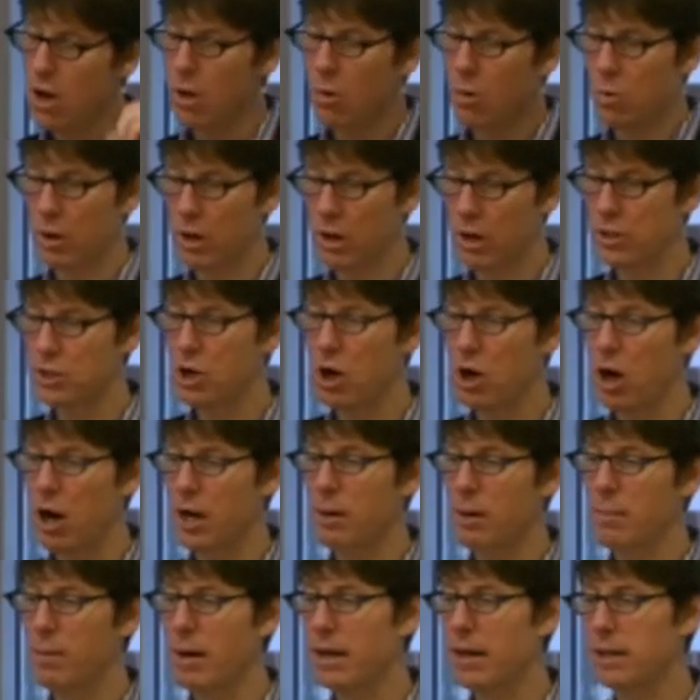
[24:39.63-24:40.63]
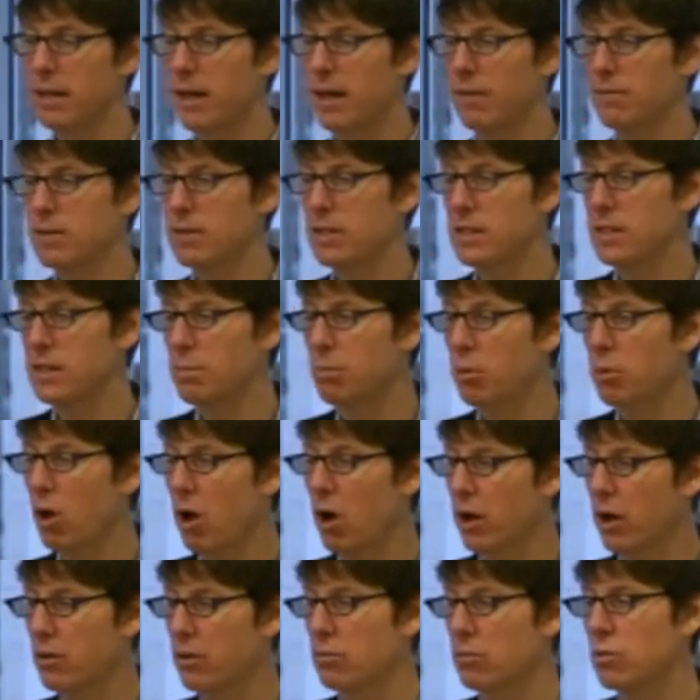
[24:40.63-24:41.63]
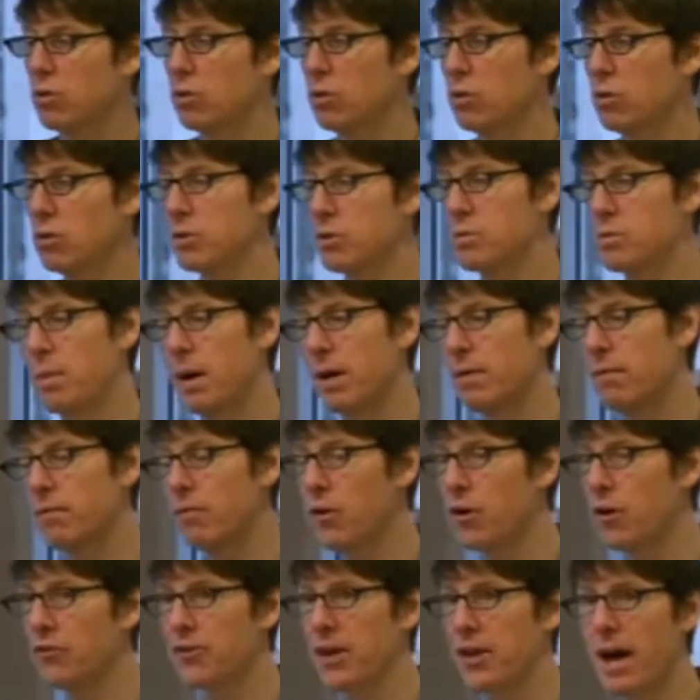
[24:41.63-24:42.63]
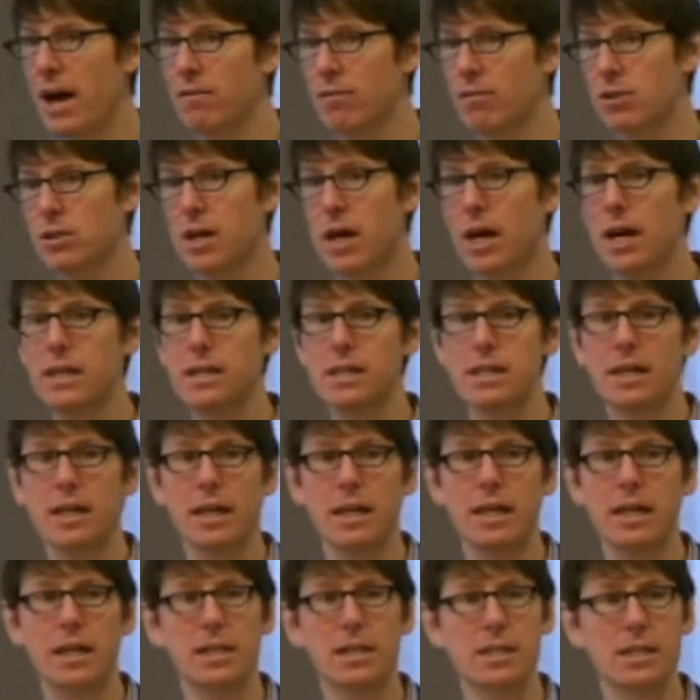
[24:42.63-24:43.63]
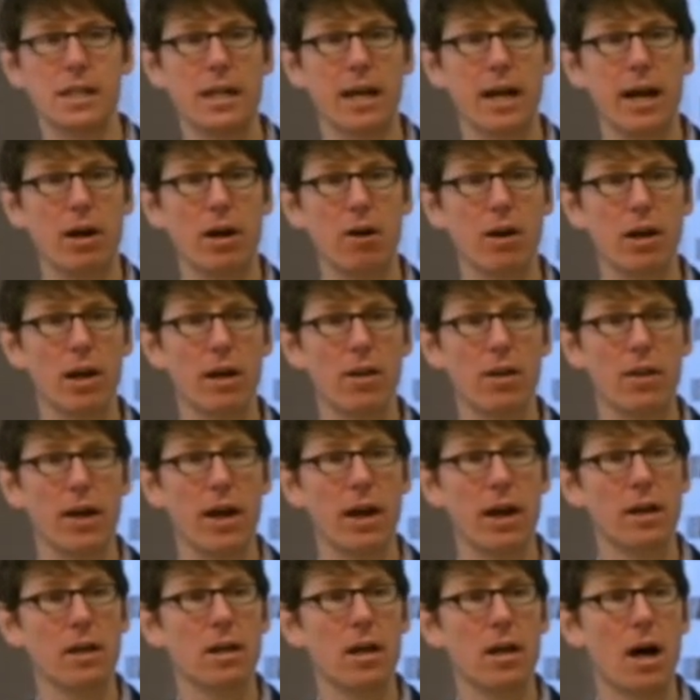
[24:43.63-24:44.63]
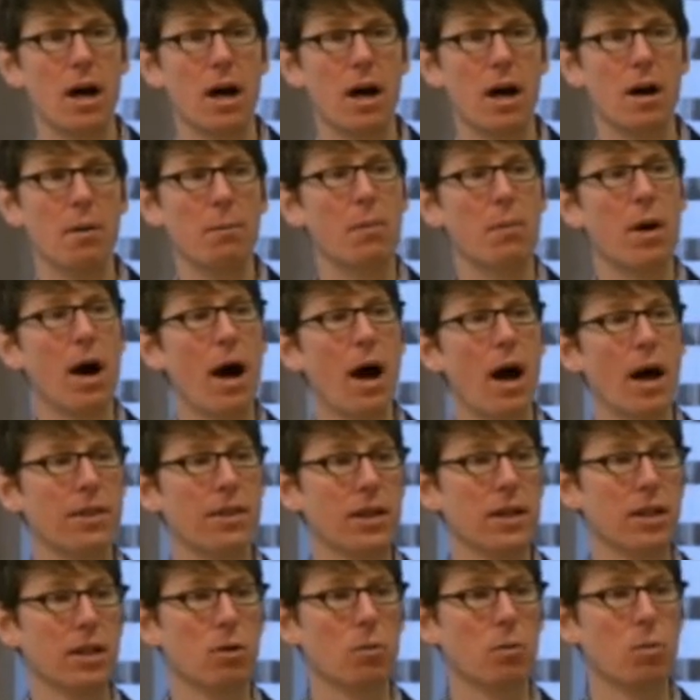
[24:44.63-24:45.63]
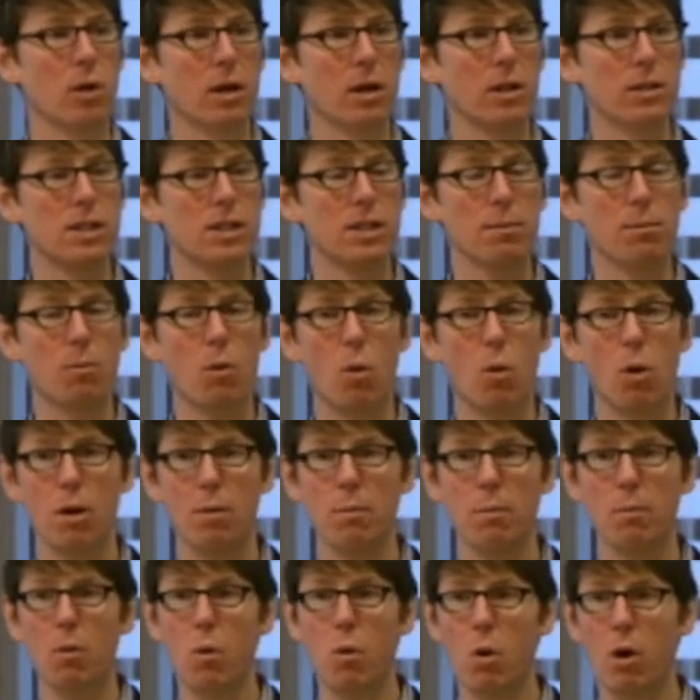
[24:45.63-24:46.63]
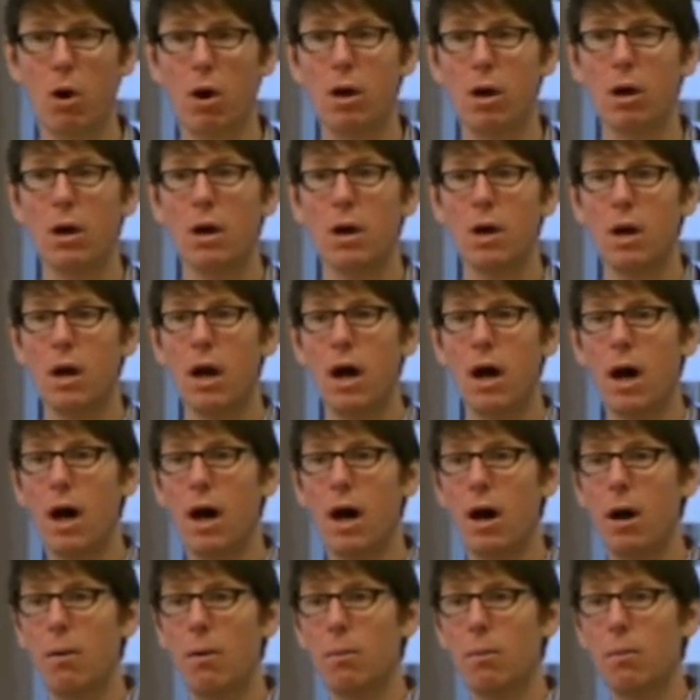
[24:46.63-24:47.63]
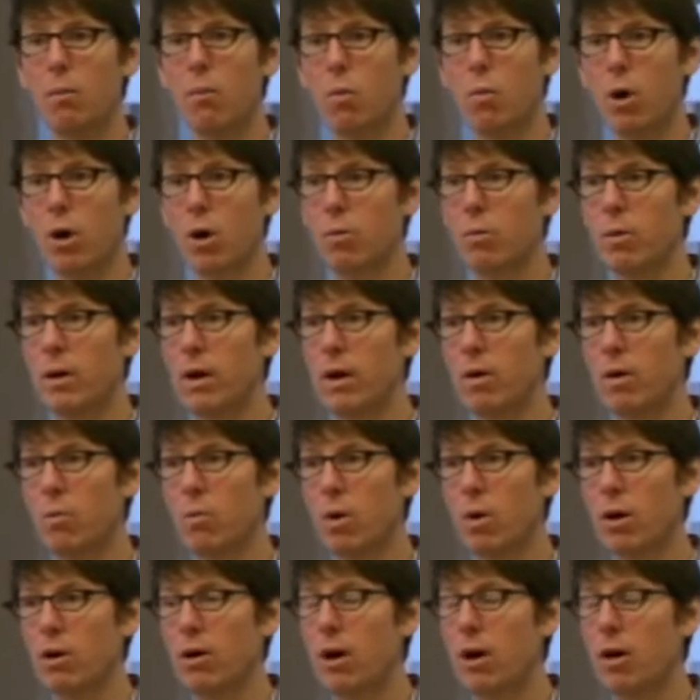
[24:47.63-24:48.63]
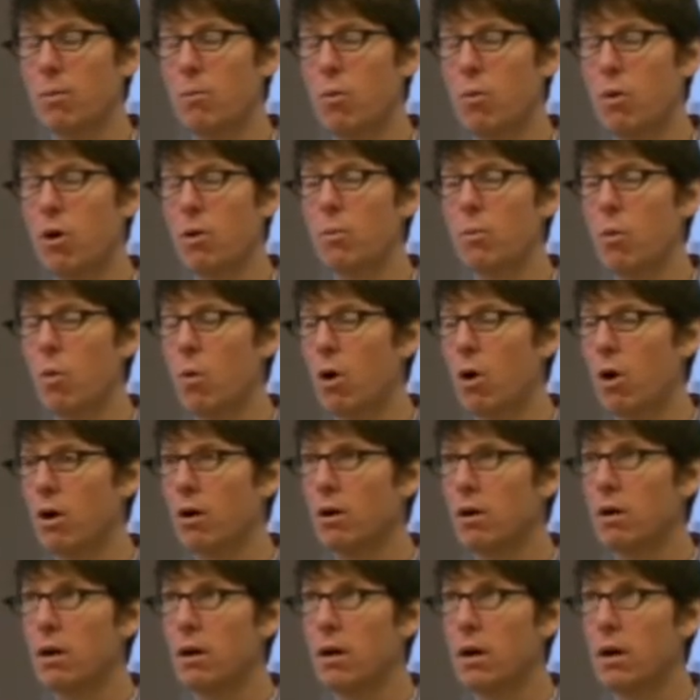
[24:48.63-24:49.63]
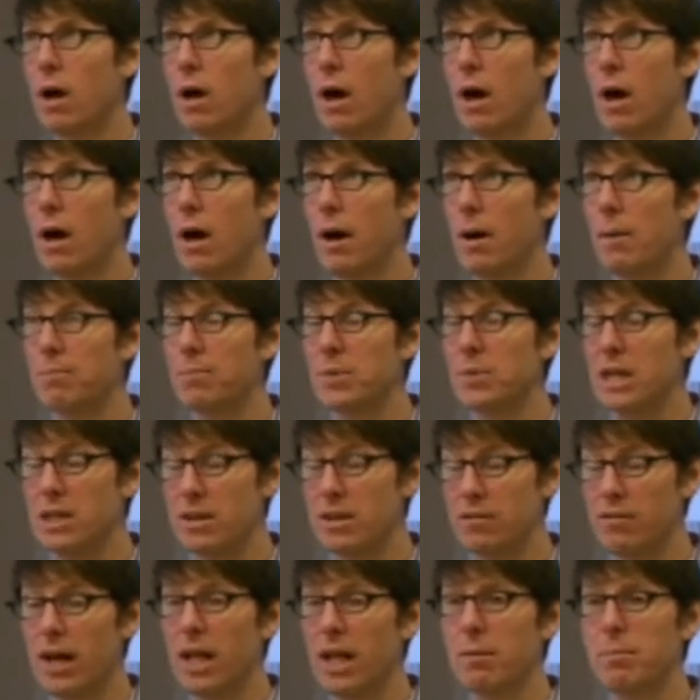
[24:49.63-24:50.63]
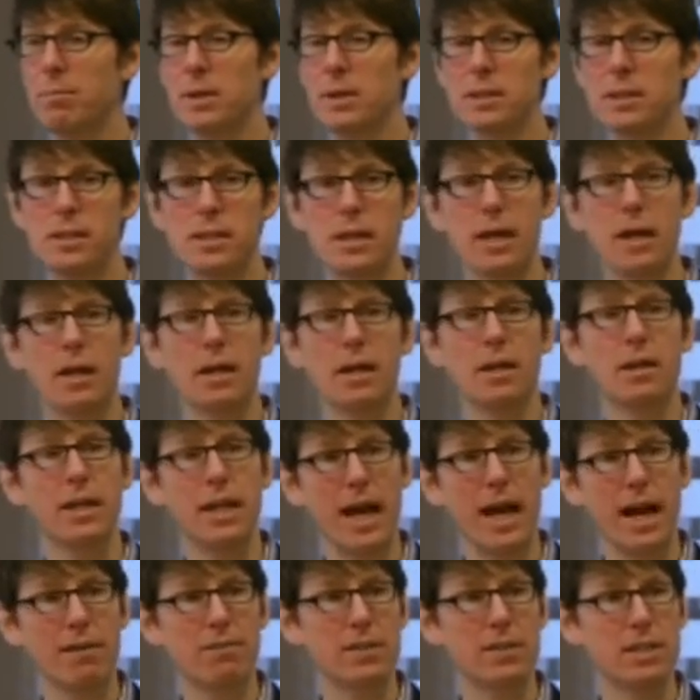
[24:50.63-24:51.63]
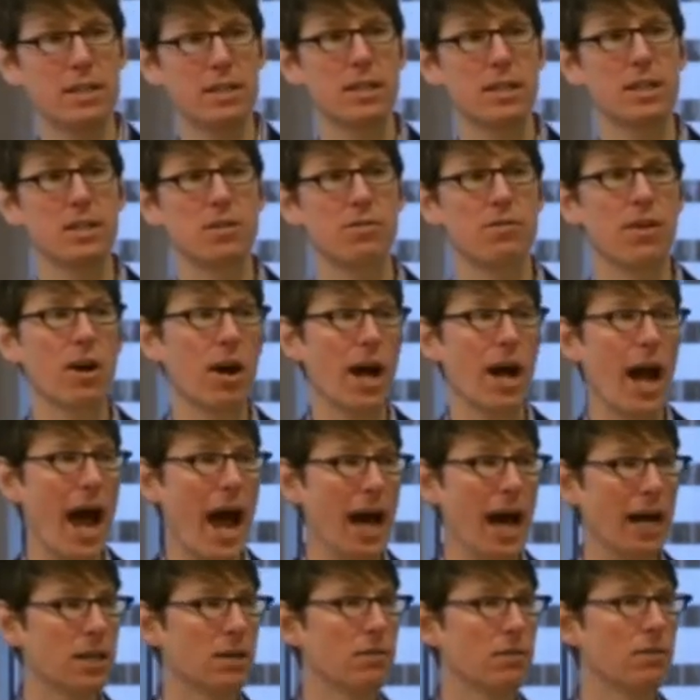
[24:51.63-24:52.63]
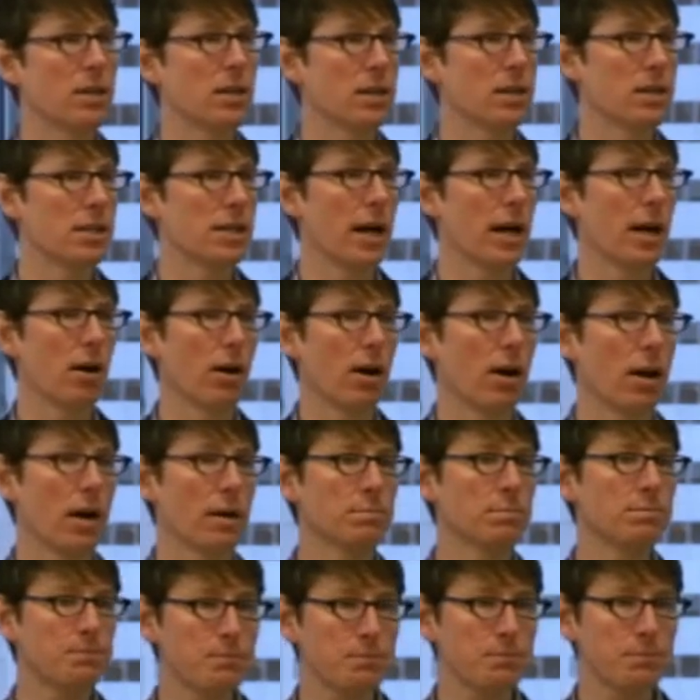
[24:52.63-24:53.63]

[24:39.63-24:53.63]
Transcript: We're going to talk about the FTC blogging rules, but false advertising is an area that um, I think that we're going to see more and more um, work with work or more and more um, developments in. The FTC is very active in this area.